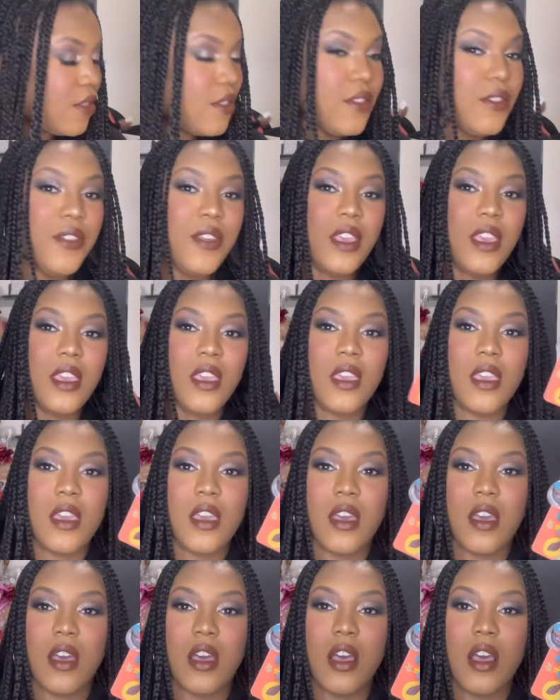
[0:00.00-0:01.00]
the
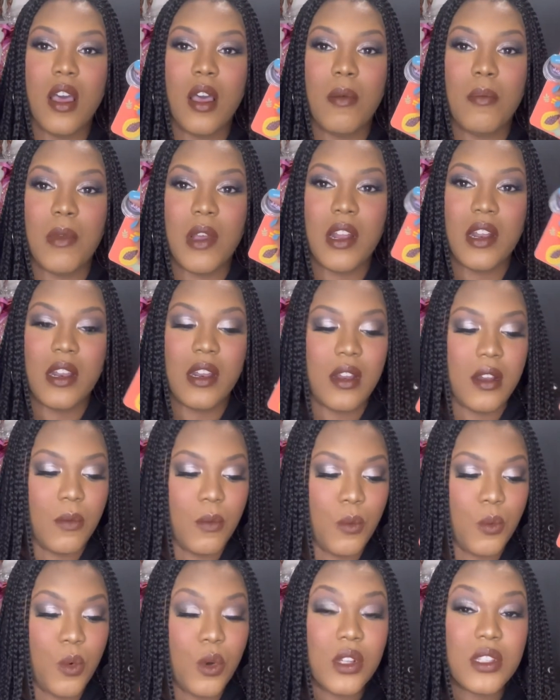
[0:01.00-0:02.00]
um,
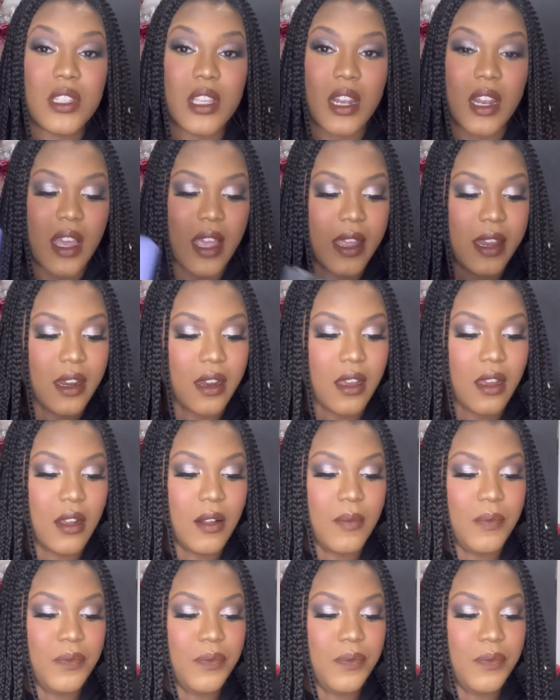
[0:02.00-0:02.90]
water liner,